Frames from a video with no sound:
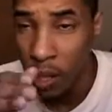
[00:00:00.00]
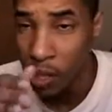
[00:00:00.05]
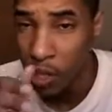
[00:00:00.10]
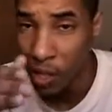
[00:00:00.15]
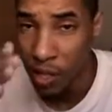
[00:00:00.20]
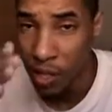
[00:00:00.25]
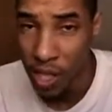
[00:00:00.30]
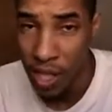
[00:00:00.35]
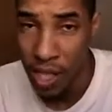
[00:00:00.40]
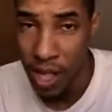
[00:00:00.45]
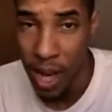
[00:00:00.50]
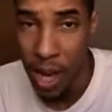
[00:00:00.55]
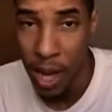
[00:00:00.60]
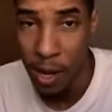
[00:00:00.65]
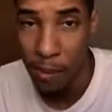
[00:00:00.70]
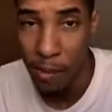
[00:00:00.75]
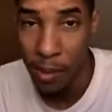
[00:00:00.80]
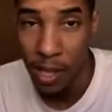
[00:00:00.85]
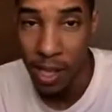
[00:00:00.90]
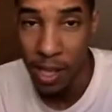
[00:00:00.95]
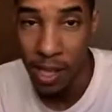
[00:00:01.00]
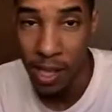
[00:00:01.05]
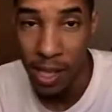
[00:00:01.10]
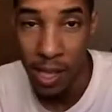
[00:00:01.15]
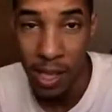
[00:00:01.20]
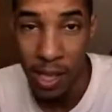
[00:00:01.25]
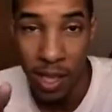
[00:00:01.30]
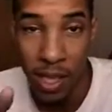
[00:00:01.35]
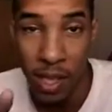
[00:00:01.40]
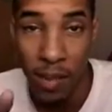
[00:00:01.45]
so you can get to higher
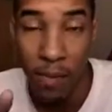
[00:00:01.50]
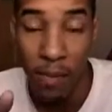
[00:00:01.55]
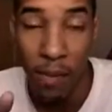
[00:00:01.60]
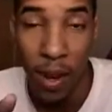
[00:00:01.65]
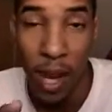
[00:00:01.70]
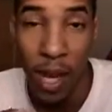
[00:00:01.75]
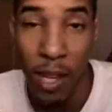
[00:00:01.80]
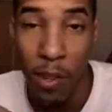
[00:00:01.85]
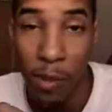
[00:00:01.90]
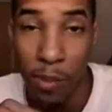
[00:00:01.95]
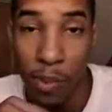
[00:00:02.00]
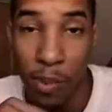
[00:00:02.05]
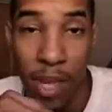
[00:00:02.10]
places, find new